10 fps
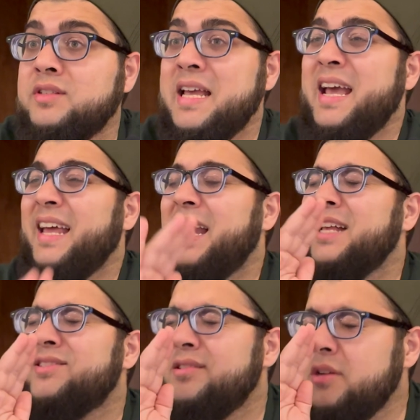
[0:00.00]
and it
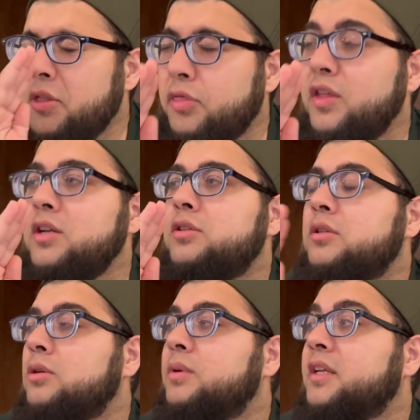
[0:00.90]
has nothing to
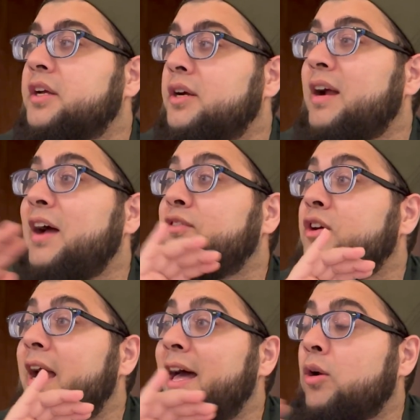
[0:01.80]
do with their
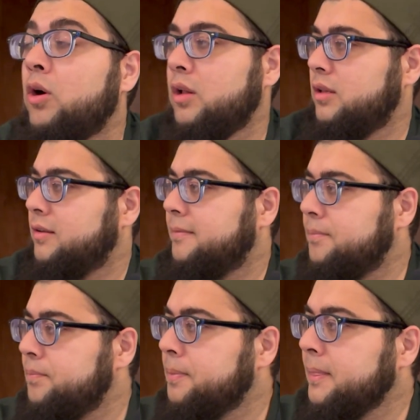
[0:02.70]
hereafter at all.
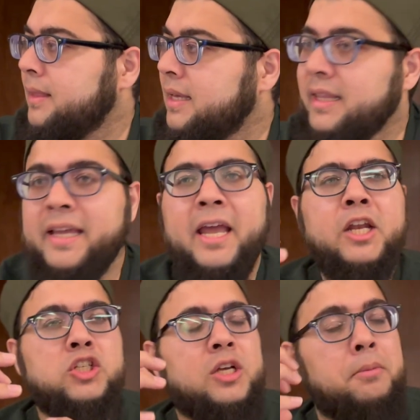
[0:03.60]
Like, it
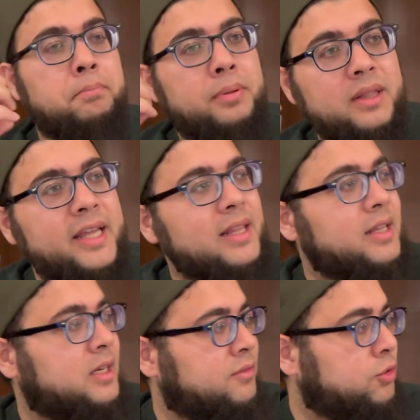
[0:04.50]
is
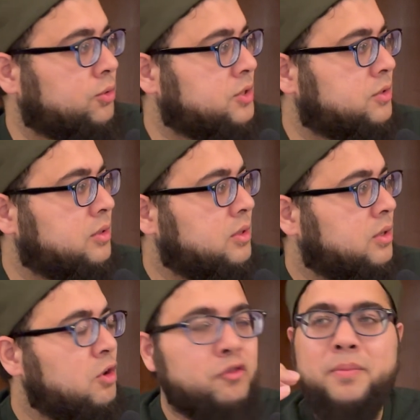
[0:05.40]
completely divorced
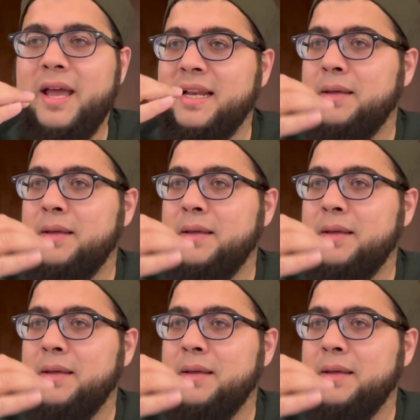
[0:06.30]
from any